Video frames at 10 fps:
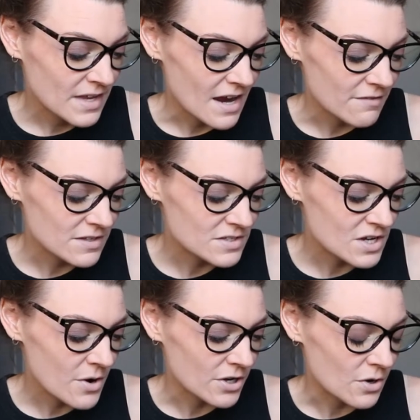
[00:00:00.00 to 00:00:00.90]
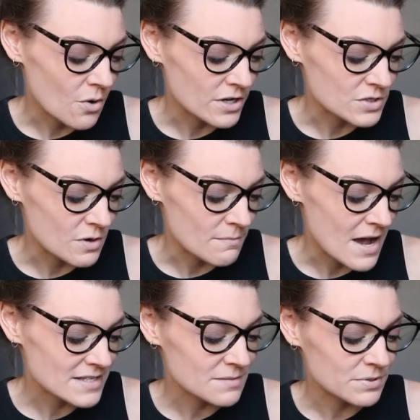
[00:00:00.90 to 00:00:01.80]
Everything's going according to her
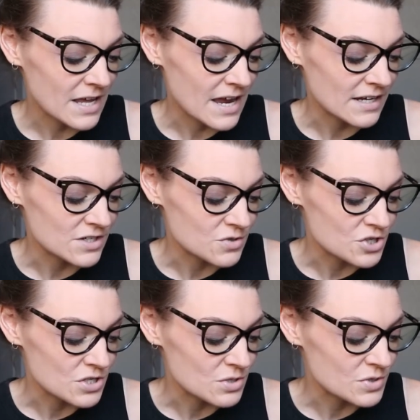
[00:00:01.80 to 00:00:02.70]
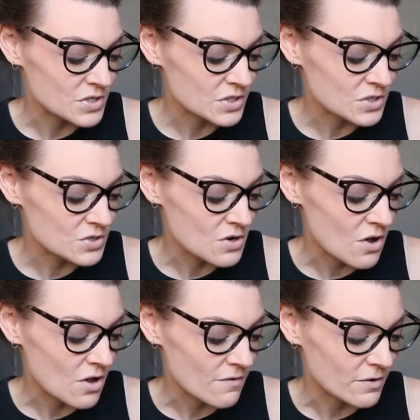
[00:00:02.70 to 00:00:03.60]
master plan until she loses
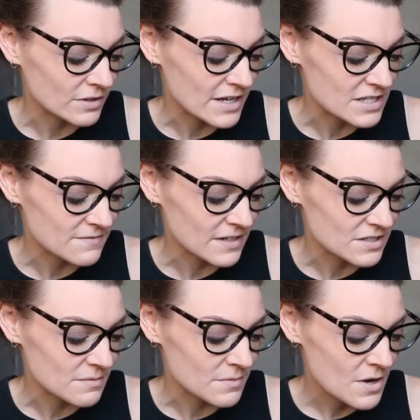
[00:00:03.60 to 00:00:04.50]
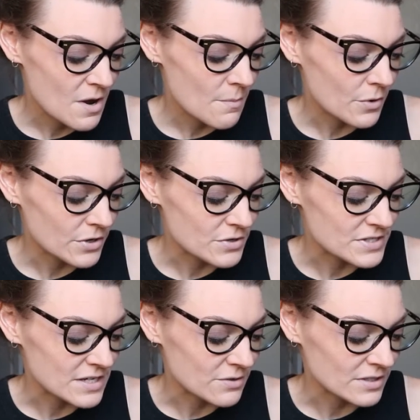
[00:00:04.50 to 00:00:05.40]
control of her latest victim, putting her
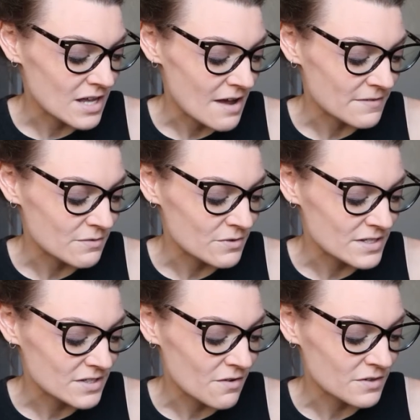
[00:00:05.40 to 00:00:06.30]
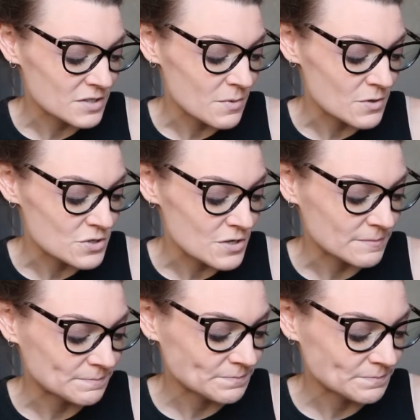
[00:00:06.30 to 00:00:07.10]
secret life at risk of exposure.